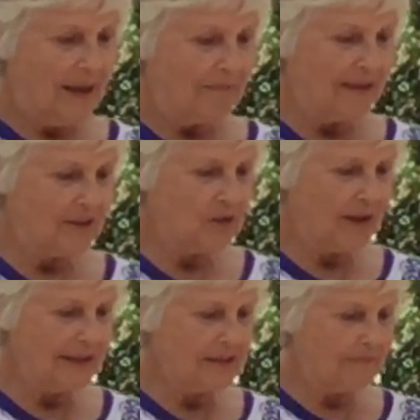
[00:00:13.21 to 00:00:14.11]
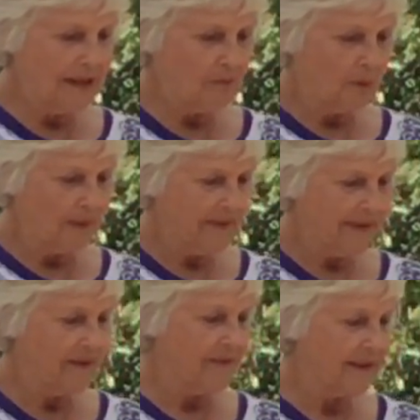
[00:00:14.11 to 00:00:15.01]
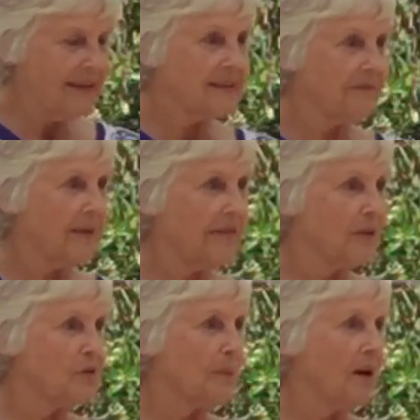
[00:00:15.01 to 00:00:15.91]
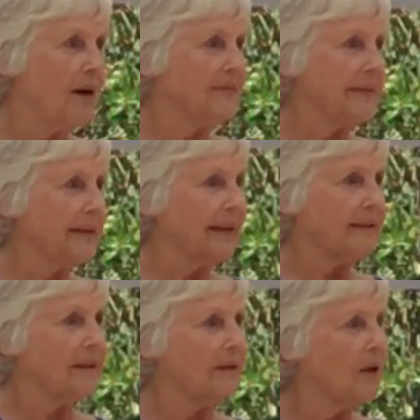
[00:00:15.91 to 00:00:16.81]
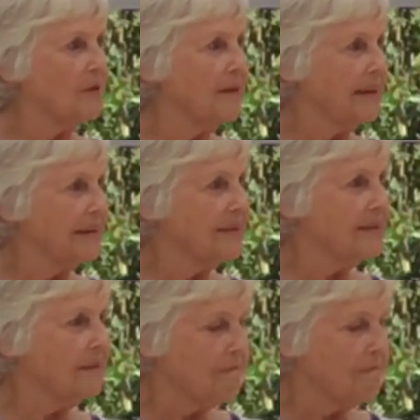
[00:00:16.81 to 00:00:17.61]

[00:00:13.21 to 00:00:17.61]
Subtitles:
But in trying to meet what we think are the needs of others, we often neglect our own needs.